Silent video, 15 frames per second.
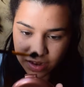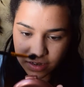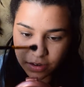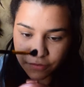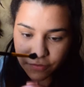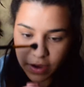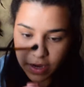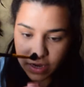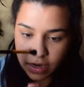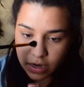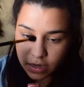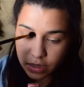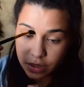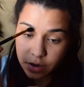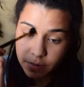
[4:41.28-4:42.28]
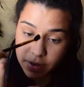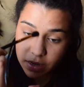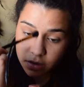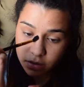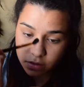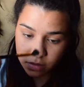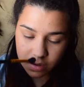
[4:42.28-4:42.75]
define it a little
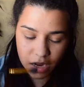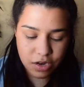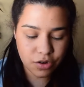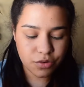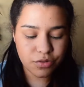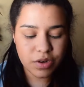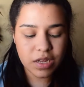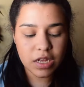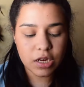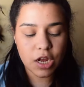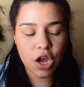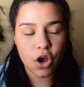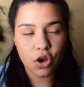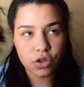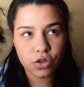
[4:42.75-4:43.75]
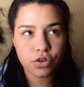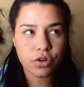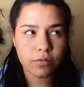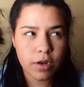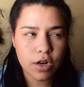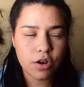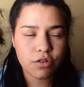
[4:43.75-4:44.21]
bit. I don't really contour
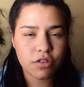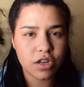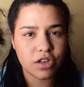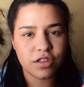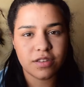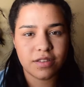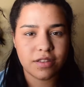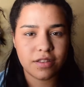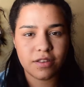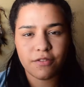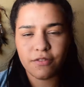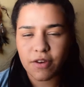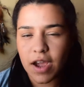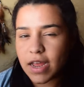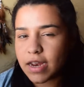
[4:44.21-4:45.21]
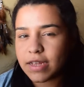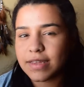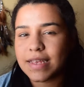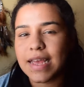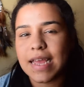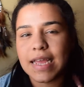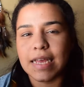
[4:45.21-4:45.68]
my nose, I just define
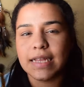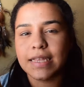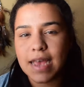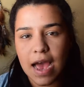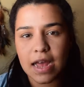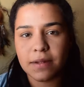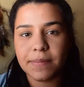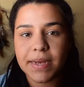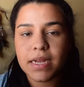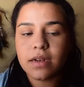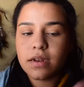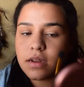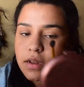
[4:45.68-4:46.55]
it a tad bit.